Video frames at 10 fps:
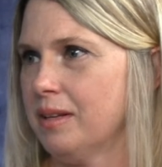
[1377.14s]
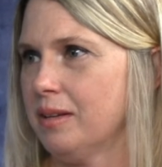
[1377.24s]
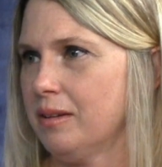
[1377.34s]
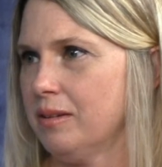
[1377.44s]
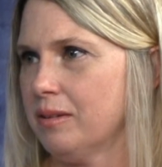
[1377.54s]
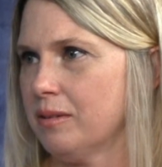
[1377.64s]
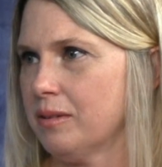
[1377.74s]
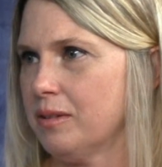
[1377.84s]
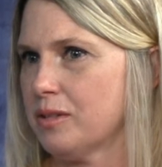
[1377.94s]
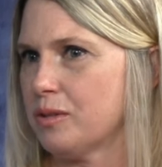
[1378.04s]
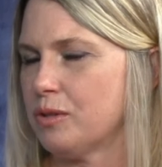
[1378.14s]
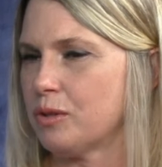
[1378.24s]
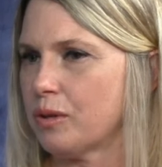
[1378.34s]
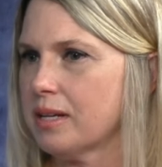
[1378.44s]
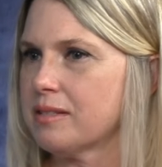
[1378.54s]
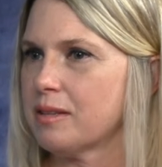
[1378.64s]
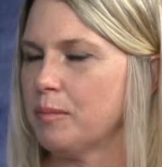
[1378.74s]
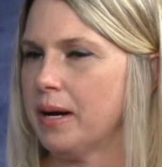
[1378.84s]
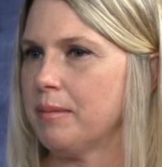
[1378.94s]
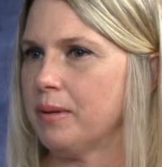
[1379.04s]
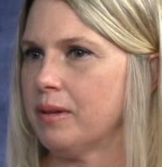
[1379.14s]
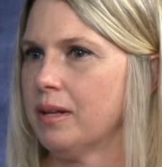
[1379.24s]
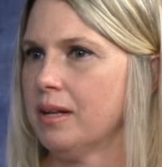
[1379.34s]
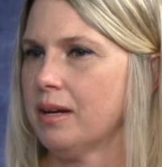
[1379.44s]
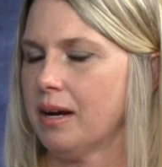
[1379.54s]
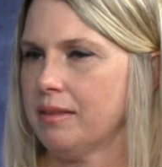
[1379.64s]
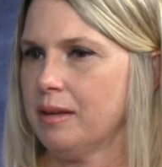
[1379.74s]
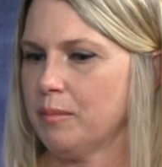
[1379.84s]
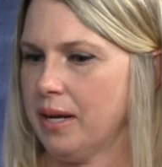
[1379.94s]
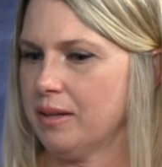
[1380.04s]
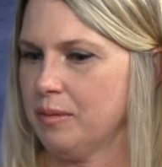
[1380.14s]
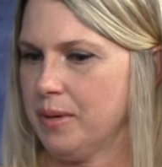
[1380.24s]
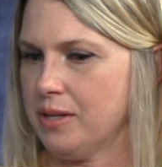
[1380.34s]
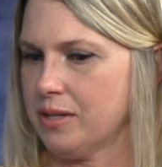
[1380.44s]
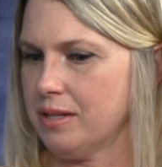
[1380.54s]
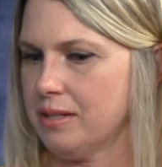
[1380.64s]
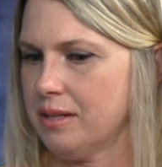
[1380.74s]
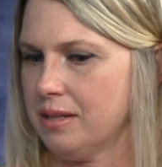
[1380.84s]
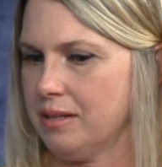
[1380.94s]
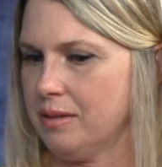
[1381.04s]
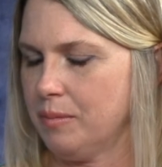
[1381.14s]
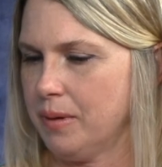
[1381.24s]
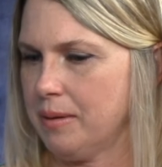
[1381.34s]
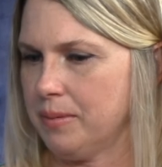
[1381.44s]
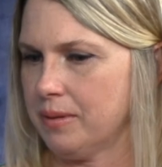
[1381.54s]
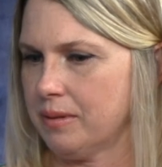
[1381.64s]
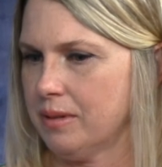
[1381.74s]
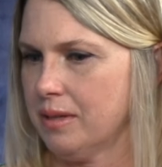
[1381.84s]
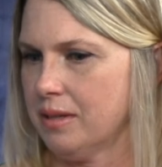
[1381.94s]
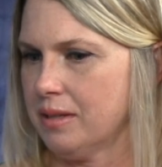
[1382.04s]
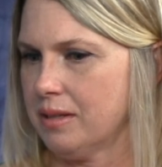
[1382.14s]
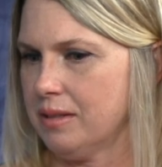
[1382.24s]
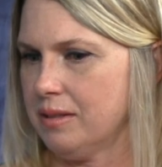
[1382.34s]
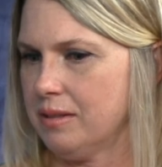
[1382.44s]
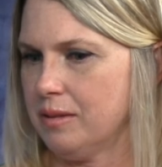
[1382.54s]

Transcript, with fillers: You know, read just the trust the Bible. I think Michael mentioned that the Bible, the,